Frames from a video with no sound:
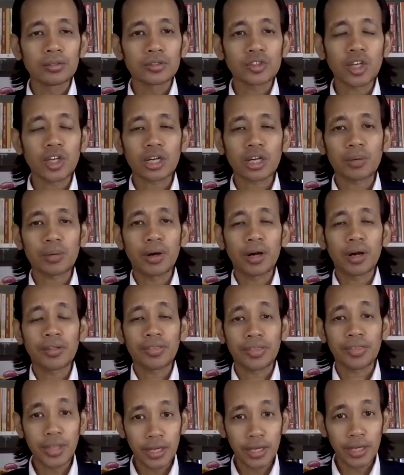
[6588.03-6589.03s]
talk
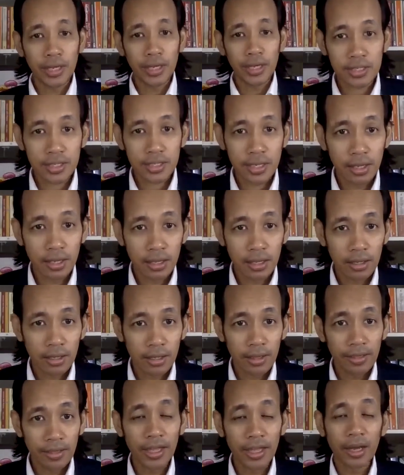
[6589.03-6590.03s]
about things
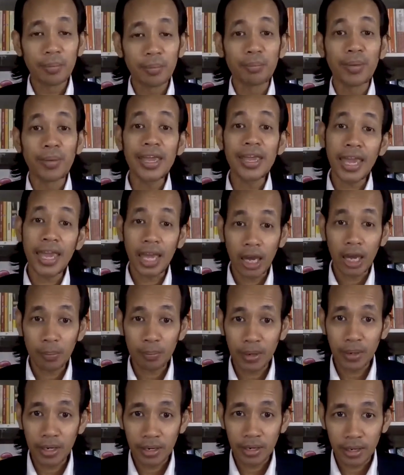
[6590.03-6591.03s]
that may
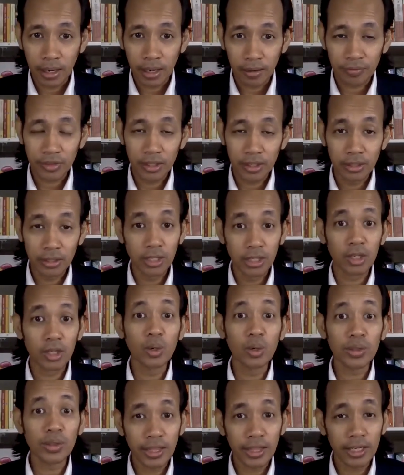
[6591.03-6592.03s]
happen after the
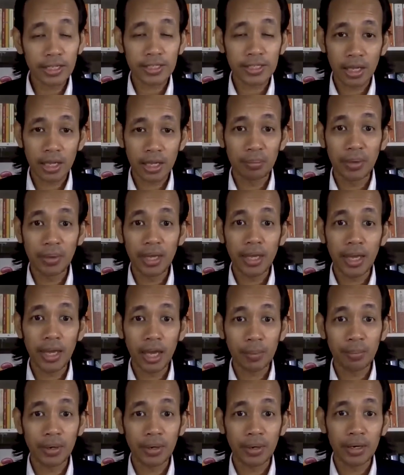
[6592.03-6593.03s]
good things that may
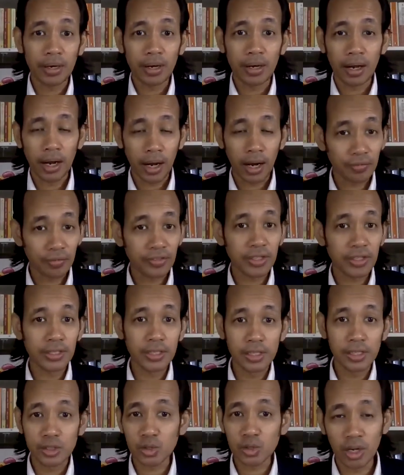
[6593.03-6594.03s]
happen after
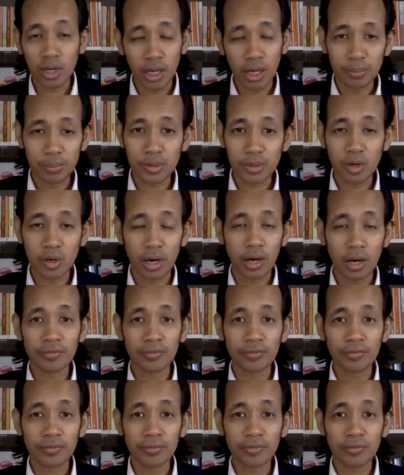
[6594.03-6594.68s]
this whole MCO,